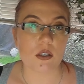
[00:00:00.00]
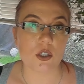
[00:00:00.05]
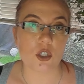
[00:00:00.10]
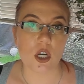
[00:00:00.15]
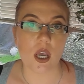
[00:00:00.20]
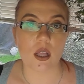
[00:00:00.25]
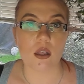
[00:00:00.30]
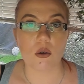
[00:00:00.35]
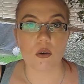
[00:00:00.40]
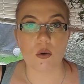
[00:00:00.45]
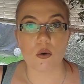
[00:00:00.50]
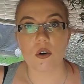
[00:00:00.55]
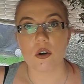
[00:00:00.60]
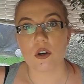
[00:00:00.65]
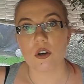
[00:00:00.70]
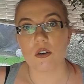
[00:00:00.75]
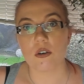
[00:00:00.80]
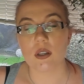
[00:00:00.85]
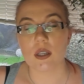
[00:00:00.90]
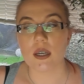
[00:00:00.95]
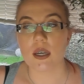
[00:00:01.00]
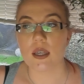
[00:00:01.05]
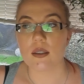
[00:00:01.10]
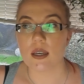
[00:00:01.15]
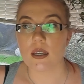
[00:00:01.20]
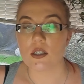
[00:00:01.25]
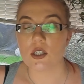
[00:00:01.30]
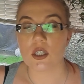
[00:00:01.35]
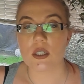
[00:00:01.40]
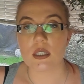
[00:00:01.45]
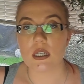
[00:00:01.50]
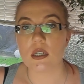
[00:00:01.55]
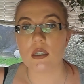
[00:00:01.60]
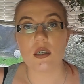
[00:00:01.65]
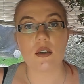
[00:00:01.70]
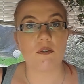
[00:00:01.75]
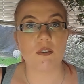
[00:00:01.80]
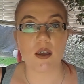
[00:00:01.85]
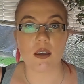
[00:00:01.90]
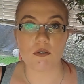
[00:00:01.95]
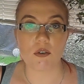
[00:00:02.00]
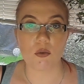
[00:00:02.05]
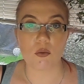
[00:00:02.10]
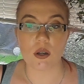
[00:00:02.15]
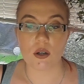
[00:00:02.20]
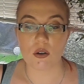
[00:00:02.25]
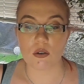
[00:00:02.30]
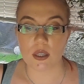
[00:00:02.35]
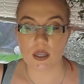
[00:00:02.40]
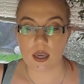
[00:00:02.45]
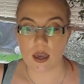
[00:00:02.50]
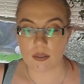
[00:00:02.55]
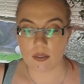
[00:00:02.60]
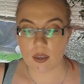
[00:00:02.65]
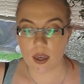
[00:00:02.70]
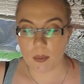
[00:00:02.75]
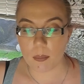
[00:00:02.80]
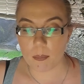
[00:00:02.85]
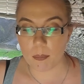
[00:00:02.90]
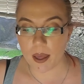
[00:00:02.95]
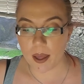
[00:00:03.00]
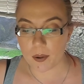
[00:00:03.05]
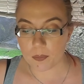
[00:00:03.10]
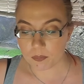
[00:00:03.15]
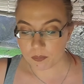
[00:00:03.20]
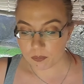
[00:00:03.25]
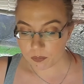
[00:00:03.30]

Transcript: gel or acrylic, and they just tend to favor one or the other, but